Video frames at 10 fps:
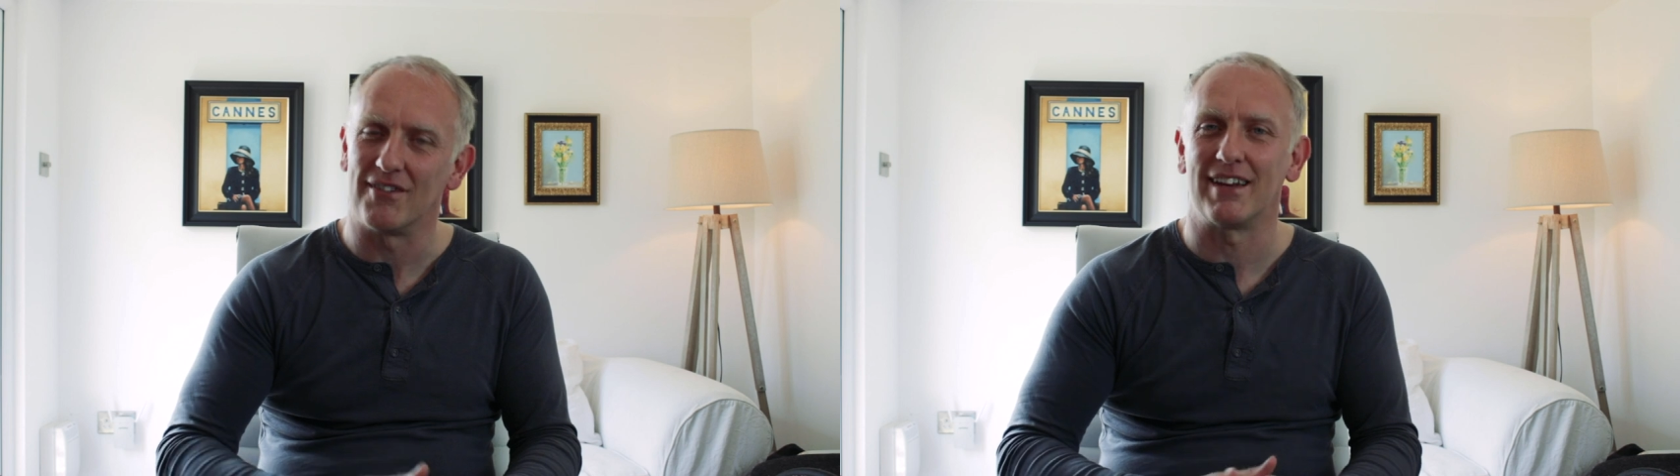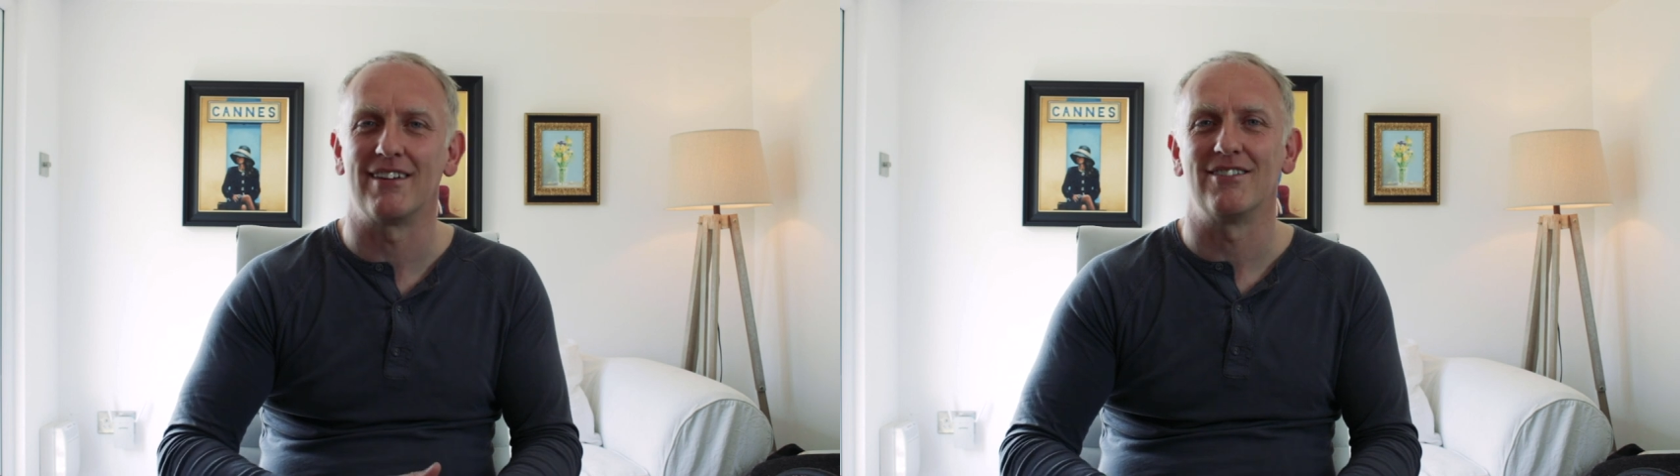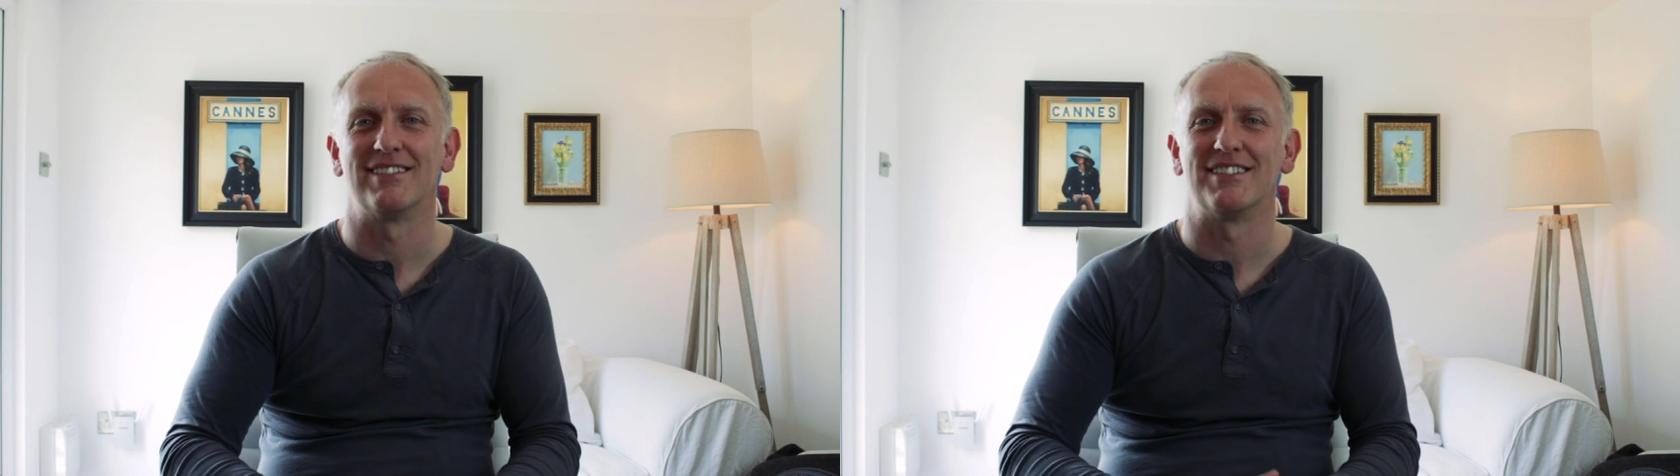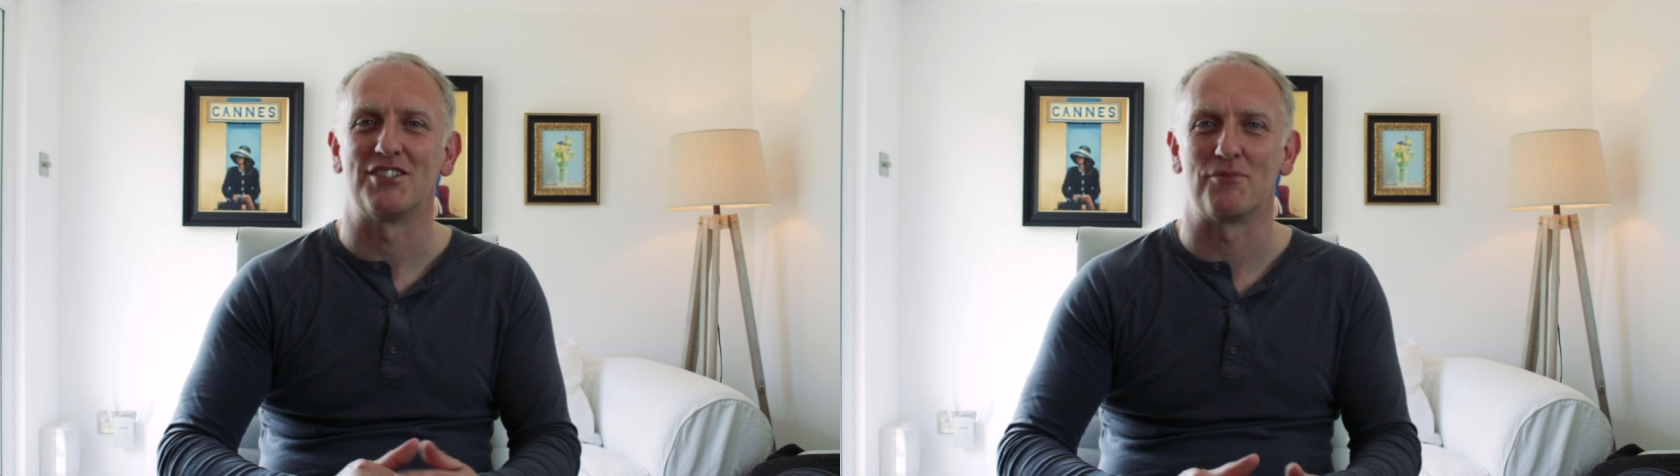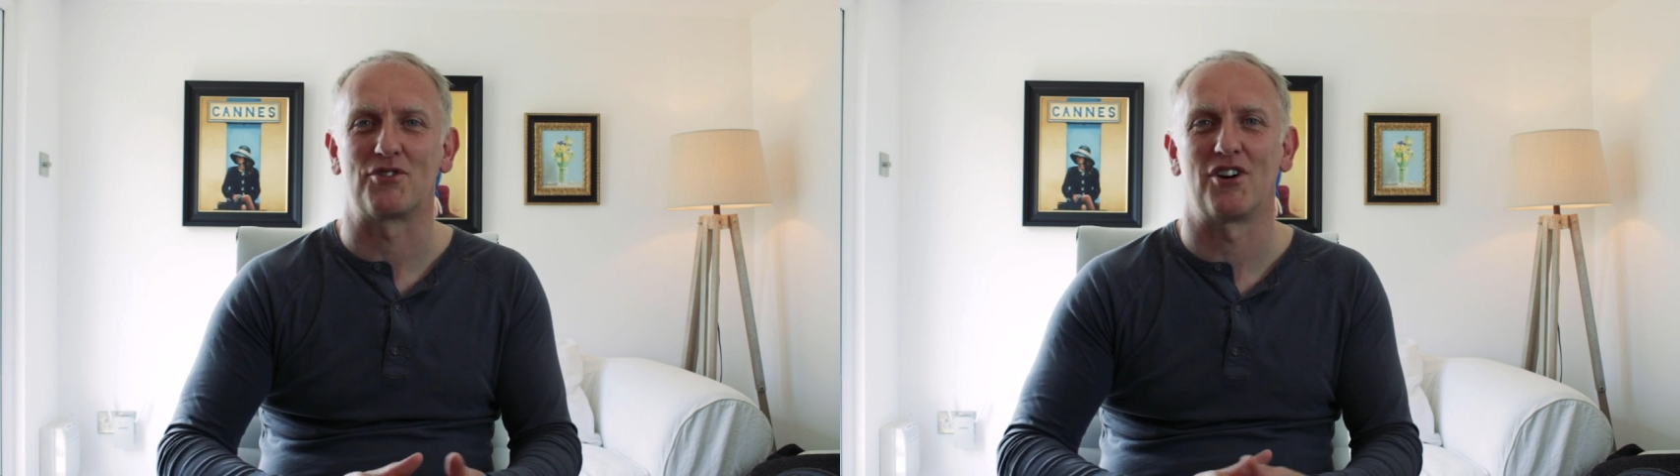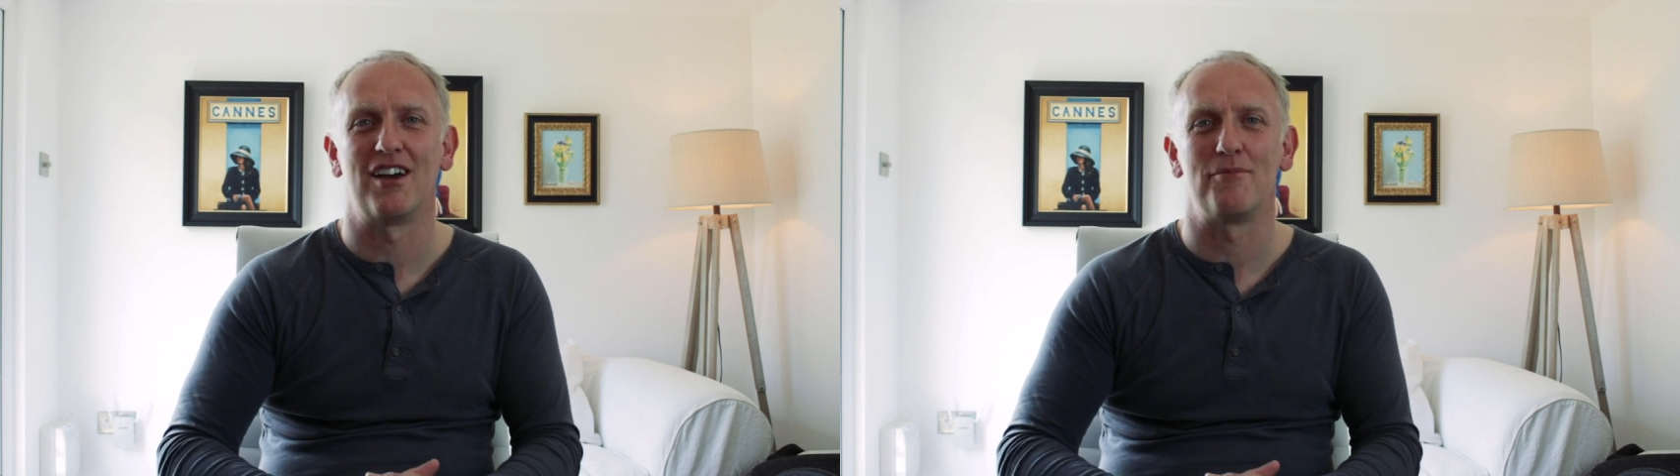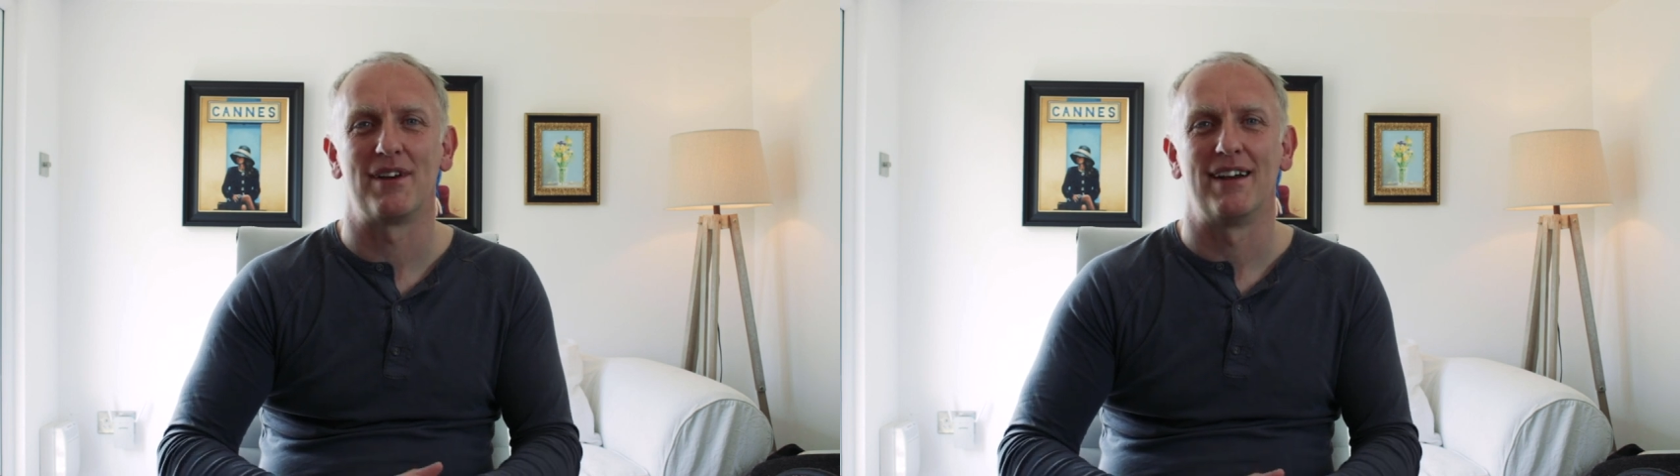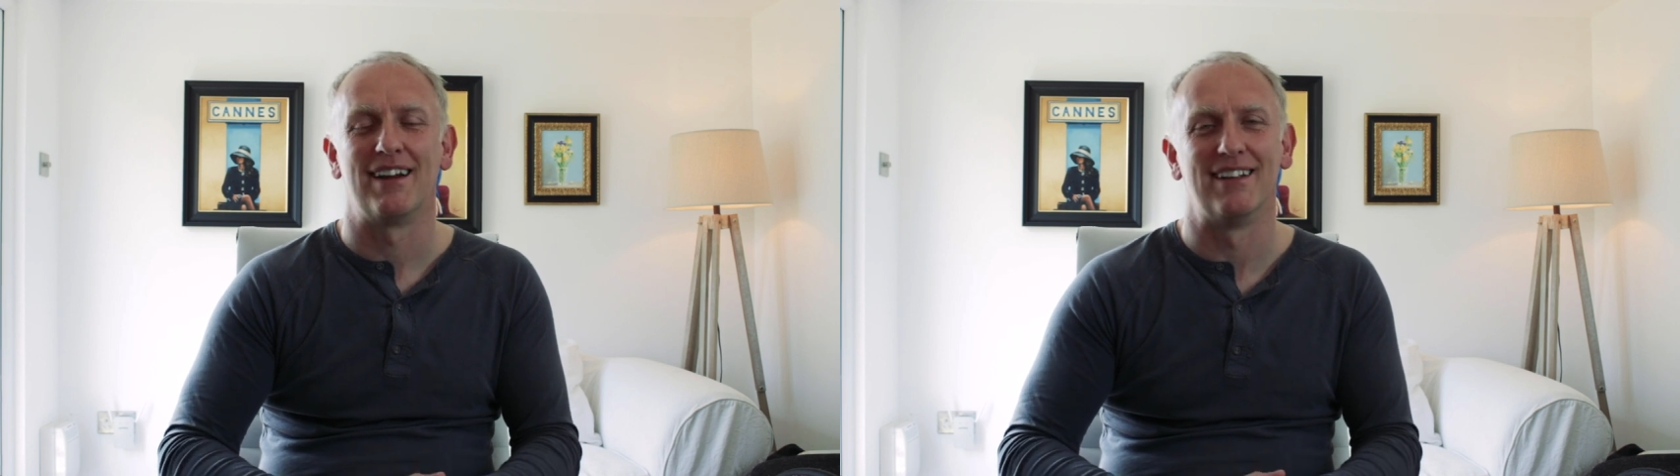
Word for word: the video, subscribe,